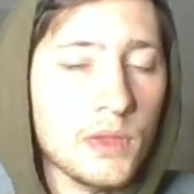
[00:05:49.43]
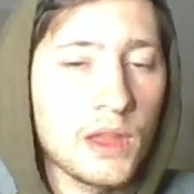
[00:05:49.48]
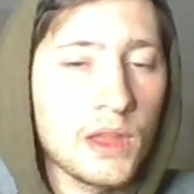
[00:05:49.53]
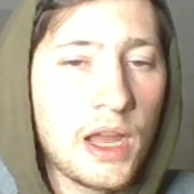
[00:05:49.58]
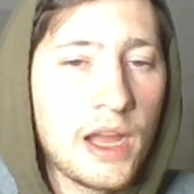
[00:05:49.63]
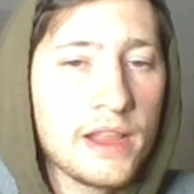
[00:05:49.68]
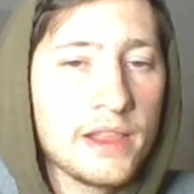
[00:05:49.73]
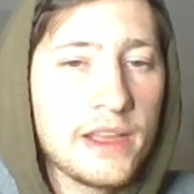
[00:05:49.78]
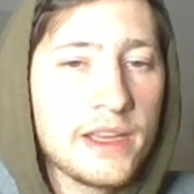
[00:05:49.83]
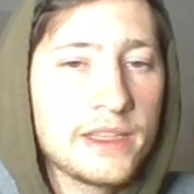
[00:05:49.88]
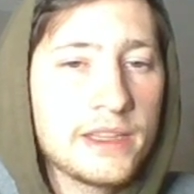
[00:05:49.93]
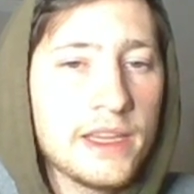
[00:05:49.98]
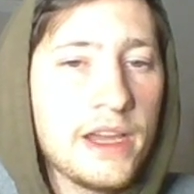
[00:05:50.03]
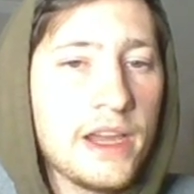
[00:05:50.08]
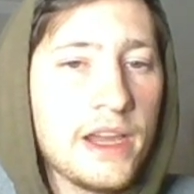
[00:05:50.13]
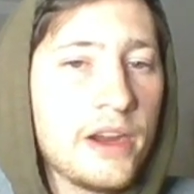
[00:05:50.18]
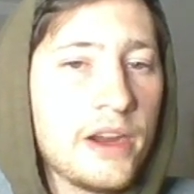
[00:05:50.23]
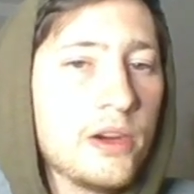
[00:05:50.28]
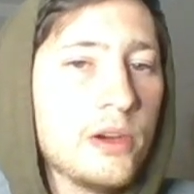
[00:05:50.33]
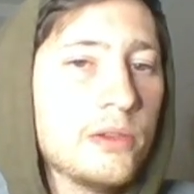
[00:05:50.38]
I like the
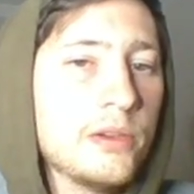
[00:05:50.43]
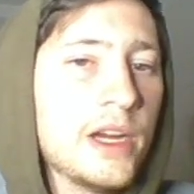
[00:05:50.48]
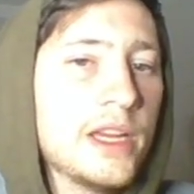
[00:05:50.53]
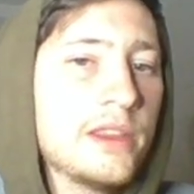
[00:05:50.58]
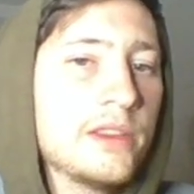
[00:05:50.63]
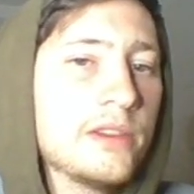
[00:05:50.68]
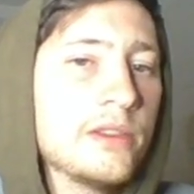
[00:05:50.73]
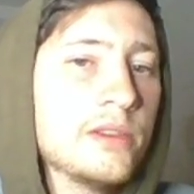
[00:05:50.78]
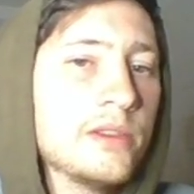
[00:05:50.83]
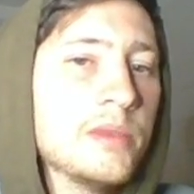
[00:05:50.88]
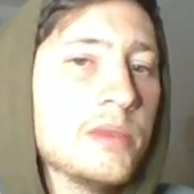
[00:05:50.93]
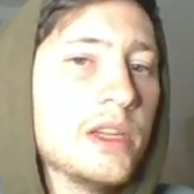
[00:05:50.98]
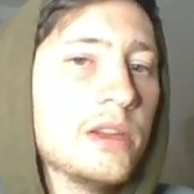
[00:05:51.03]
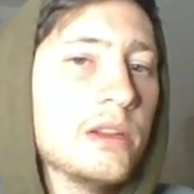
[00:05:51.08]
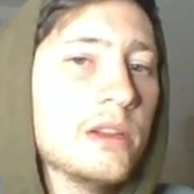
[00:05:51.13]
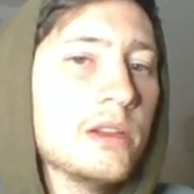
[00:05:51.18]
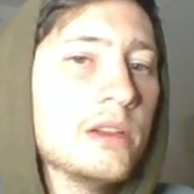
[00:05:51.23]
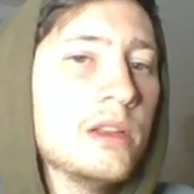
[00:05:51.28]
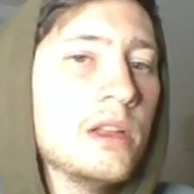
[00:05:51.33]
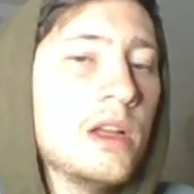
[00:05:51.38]
arrow right through the
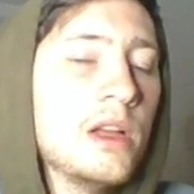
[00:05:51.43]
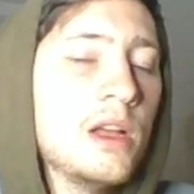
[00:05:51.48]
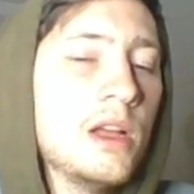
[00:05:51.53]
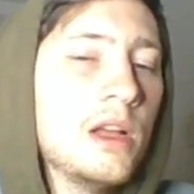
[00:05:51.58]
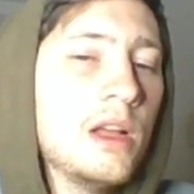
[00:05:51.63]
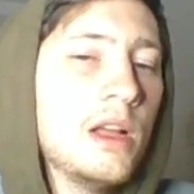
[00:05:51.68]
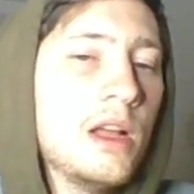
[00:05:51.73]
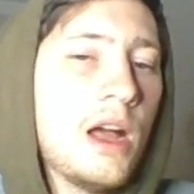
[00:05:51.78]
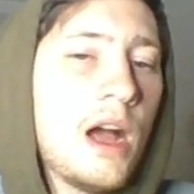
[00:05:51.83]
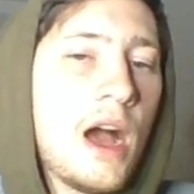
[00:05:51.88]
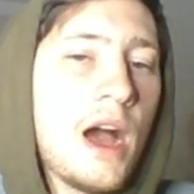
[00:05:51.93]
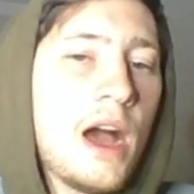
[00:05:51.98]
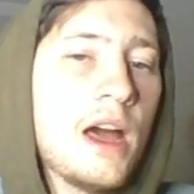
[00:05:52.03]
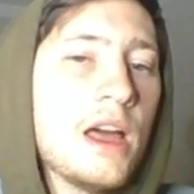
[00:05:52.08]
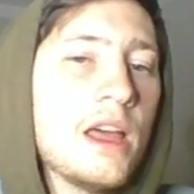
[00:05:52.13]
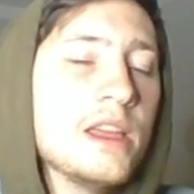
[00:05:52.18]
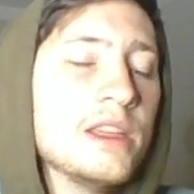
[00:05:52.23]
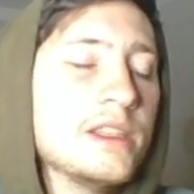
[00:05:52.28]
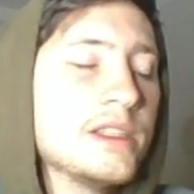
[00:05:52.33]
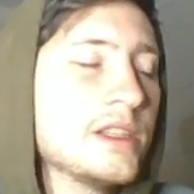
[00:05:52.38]
middle.
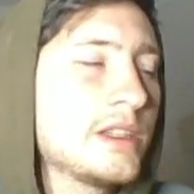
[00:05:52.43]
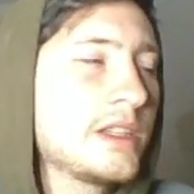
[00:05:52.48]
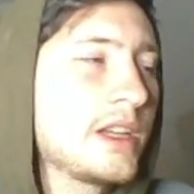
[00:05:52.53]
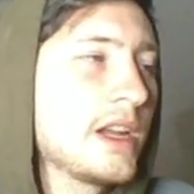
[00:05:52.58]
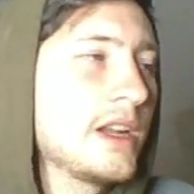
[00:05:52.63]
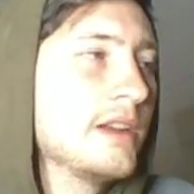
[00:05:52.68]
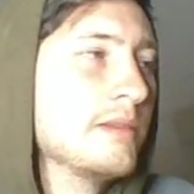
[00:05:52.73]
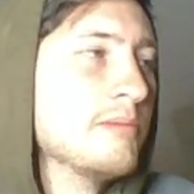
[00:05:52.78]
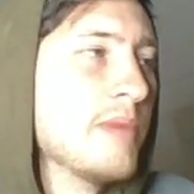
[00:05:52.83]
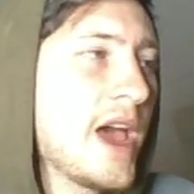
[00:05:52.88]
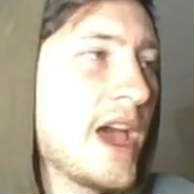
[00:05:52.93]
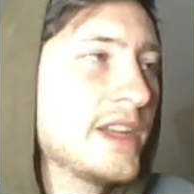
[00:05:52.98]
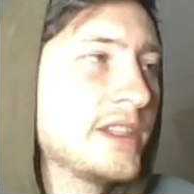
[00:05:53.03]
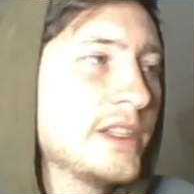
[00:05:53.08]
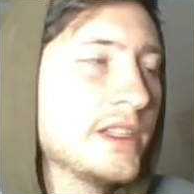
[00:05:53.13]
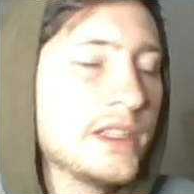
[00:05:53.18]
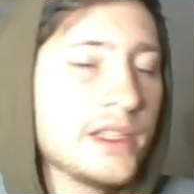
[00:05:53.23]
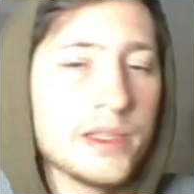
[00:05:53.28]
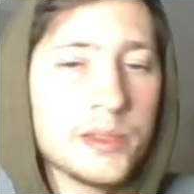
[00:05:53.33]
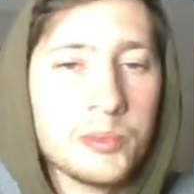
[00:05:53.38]
It just kind of
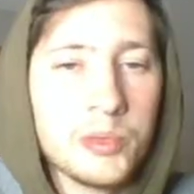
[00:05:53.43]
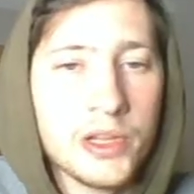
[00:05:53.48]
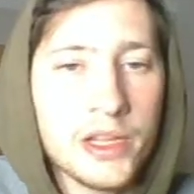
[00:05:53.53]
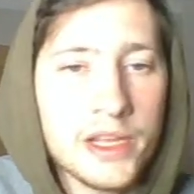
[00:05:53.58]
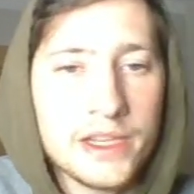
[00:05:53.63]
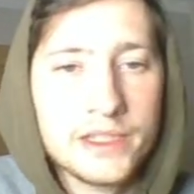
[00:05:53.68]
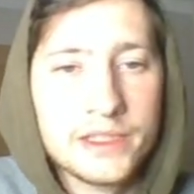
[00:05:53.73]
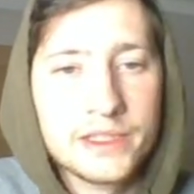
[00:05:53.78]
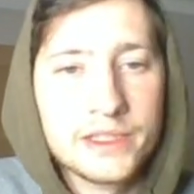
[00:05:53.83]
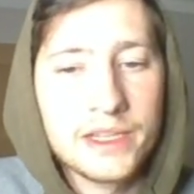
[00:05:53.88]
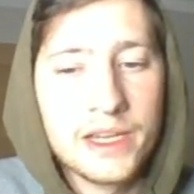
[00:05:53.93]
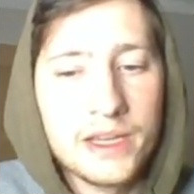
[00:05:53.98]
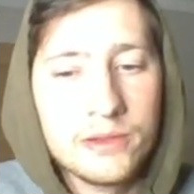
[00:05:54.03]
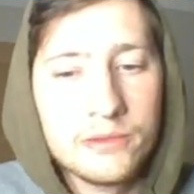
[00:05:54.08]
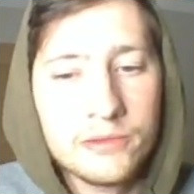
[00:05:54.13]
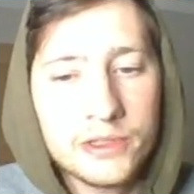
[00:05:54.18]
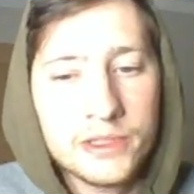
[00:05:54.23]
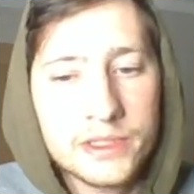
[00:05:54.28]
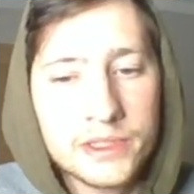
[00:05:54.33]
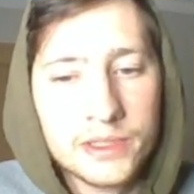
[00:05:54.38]
matches his playing style
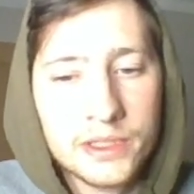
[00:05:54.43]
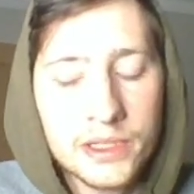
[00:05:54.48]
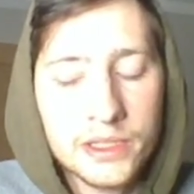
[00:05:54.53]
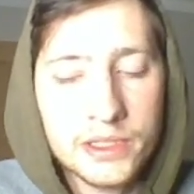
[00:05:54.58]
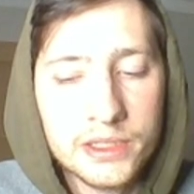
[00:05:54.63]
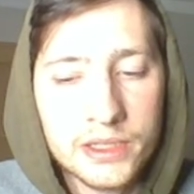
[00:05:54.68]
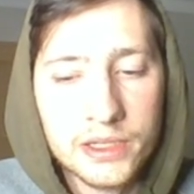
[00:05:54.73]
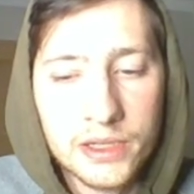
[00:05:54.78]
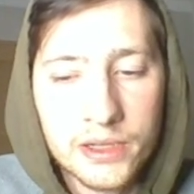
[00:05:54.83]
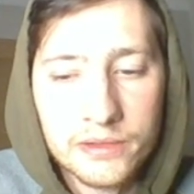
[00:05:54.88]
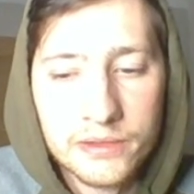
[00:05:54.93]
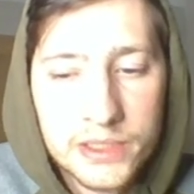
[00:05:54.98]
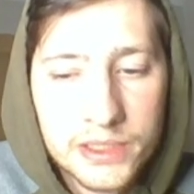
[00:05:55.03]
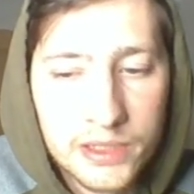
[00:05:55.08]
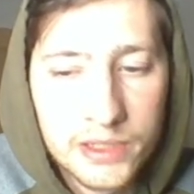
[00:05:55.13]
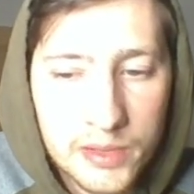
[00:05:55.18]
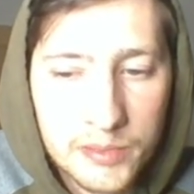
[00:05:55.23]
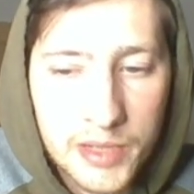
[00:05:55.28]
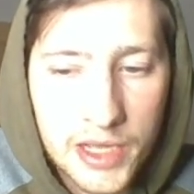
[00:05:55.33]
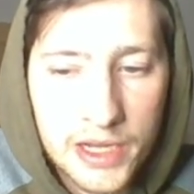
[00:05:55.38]
where he's good. He's
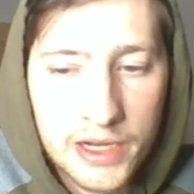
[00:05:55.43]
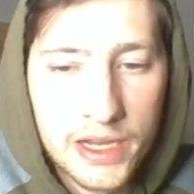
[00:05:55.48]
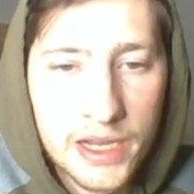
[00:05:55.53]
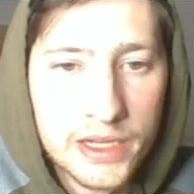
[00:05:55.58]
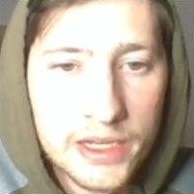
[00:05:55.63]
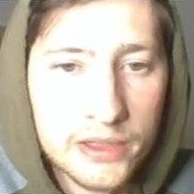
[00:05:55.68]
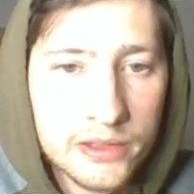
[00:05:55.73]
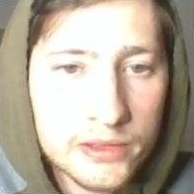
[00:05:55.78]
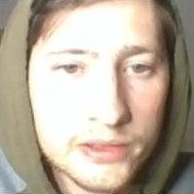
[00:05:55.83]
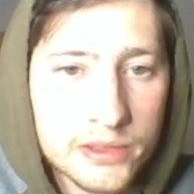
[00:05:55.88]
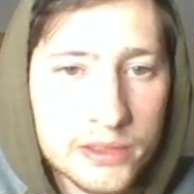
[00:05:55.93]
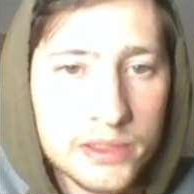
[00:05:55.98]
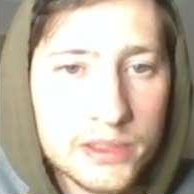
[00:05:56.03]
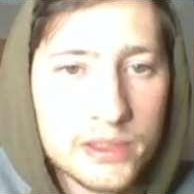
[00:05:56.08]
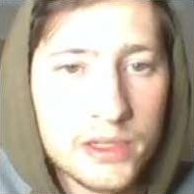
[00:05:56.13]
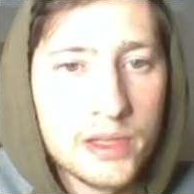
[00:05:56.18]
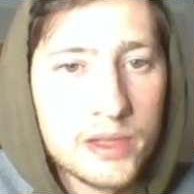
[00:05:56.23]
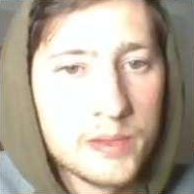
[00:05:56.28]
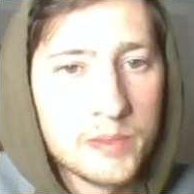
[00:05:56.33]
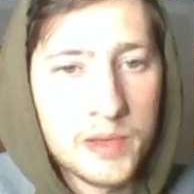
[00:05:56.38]
all about angles. It's
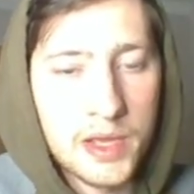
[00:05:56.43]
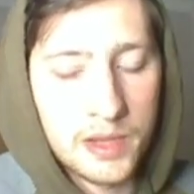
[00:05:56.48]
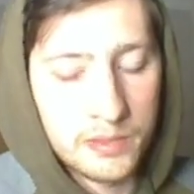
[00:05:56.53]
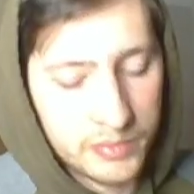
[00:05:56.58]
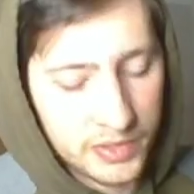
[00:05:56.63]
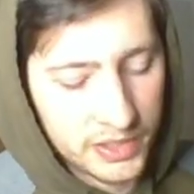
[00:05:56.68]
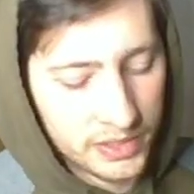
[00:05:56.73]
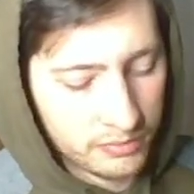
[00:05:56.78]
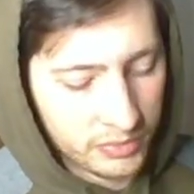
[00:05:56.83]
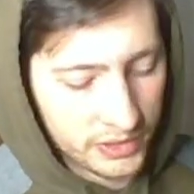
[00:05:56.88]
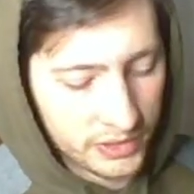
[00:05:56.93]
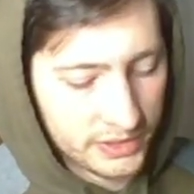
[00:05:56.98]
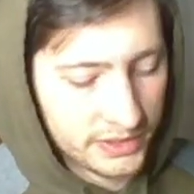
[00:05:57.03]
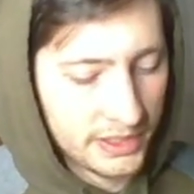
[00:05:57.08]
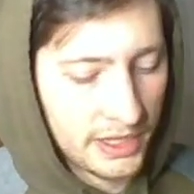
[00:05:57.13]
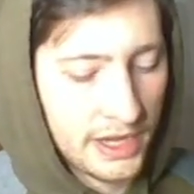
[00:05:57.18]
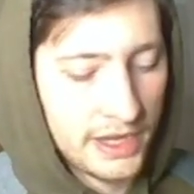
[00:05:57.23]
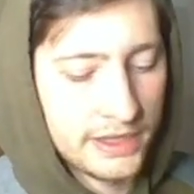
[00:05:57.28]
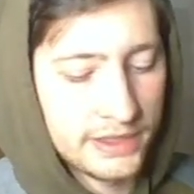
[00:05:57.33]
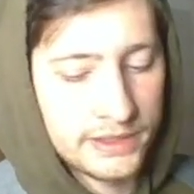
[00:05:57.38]
all about being
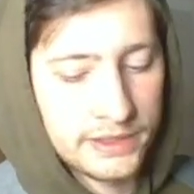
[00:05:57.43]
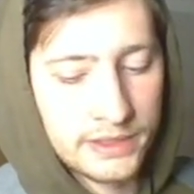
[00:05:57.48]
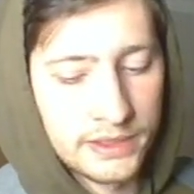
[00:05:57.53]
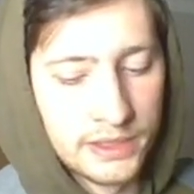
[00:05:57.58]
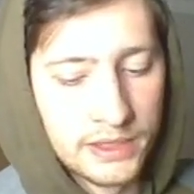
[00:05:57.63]
precise.